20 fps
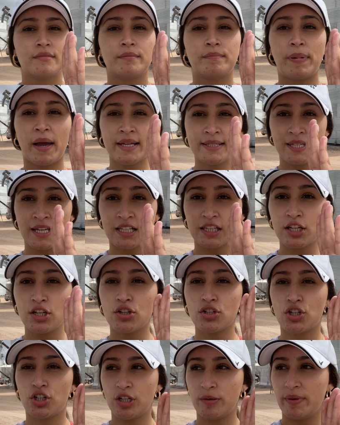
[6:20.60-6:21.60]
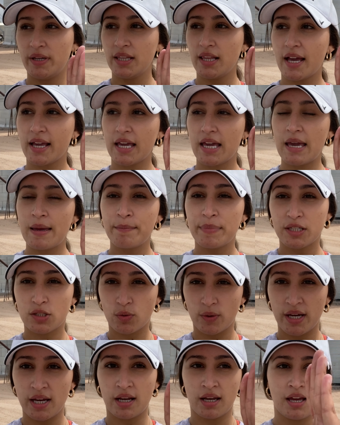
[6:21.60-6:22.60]
basically you should be like in
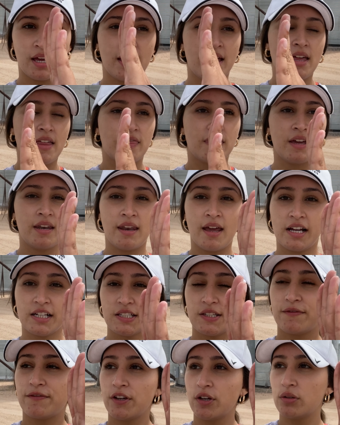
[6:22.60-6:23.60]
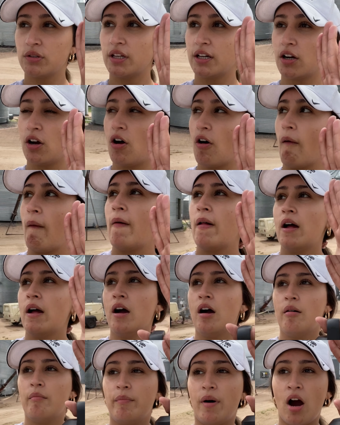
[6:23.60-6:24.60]
between the next few little
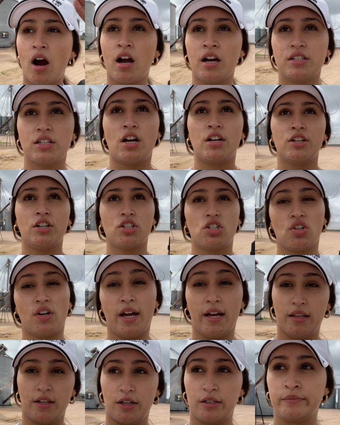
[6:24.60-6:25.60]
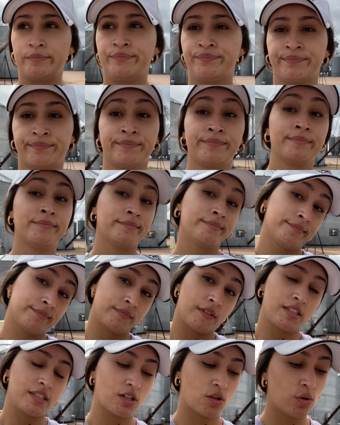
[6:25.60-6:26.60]
bars on your trailer.
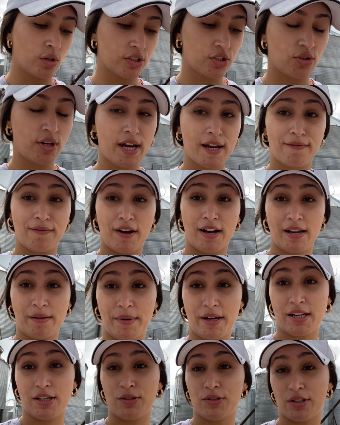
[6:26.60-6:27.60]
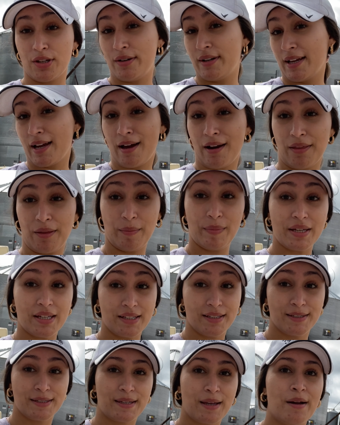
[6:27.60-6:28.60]
It's a cool trick for anybody who's loading out of the
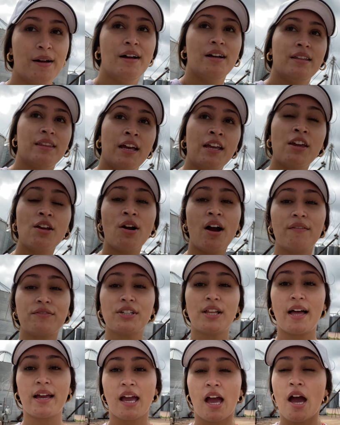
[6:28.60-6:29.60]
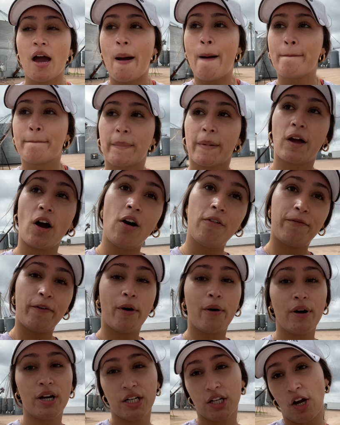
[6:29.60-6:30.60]
bins. And you don't have to like go
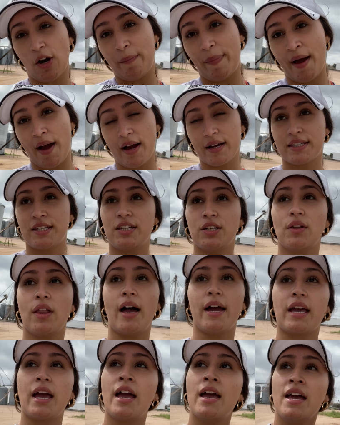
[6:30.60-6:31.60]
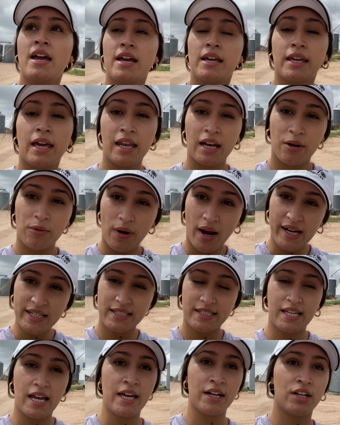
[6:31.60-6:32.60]
forward, go back to like get it right
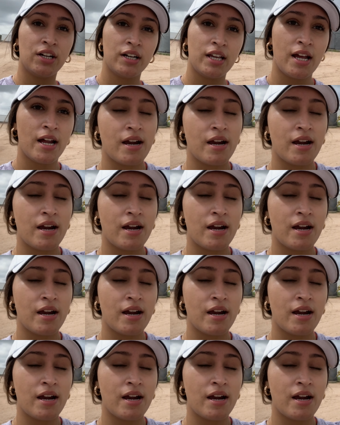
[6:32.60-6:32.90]
centered